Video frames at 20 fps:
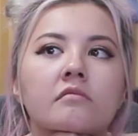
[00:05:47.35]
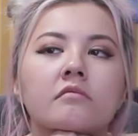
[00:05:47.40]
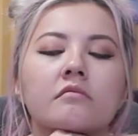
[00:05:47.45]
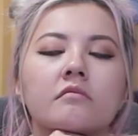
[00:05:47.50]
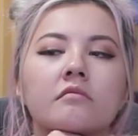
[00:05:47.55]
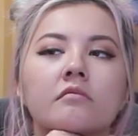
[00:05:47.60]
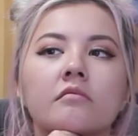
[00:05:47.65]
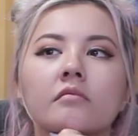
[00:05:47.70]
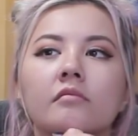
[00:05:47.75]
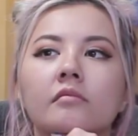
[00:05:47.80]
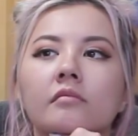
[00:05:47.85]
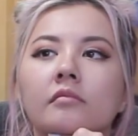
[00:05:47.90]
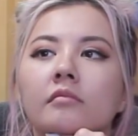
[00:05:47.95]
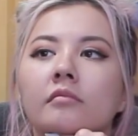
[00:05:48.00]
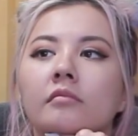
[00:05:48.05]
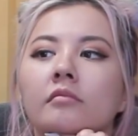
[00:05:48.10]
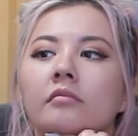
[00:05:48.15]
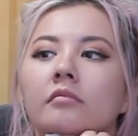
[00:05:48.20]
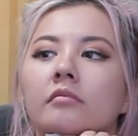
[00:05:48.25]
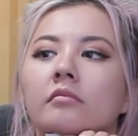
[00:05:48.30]

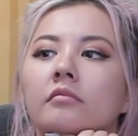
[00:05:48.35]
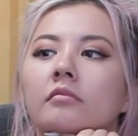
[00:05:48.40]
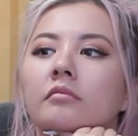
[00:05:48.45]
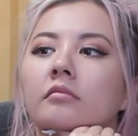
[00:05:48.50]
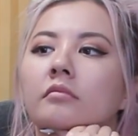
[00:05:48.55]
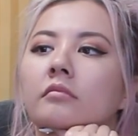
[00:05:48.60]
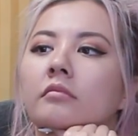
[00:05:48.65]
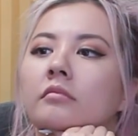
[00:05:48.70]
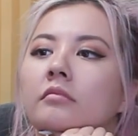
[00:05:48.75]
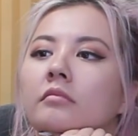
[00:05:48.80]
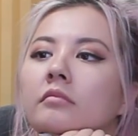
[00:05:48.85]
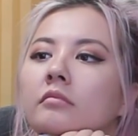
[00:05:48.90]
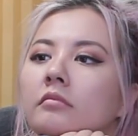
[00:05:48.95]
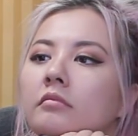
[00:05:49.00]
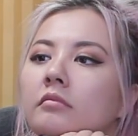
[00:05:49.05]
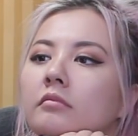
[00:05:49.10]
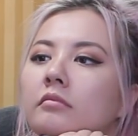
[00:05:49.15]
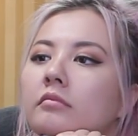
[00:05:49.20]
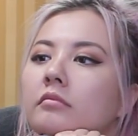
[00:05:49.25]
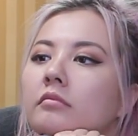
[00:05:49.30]

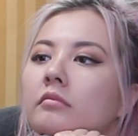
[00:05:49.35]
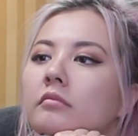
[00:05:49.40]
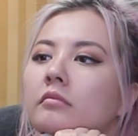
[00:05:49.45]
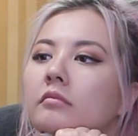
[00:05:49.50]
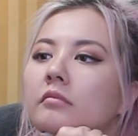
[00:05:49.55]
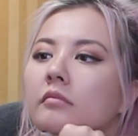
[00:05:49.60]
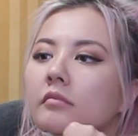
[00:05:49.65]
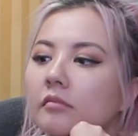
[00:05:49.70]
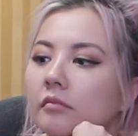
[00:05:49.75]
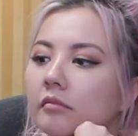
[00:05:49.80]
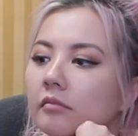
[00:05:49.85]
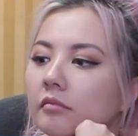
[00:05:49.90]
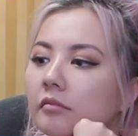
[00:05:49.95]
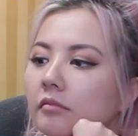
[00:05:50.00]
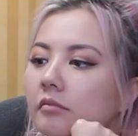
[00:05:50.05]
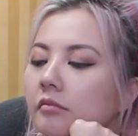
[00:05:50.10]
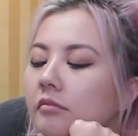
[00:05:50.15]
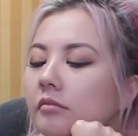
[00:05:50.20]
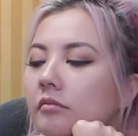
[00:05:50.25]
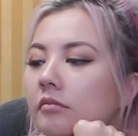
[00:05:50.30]

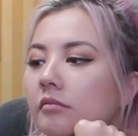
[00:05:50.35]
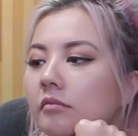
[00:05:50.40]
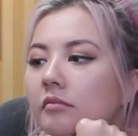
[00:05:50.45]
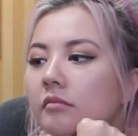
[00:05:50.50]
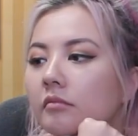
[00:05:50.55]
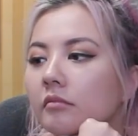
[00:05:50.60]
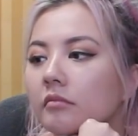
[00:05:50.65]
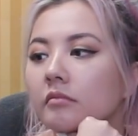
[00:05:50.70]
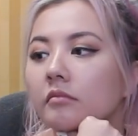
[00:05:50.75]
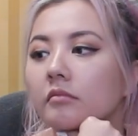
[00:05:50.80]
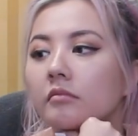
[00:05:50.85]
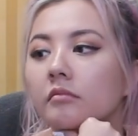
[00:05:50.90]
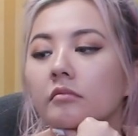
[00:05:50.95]
[no speech]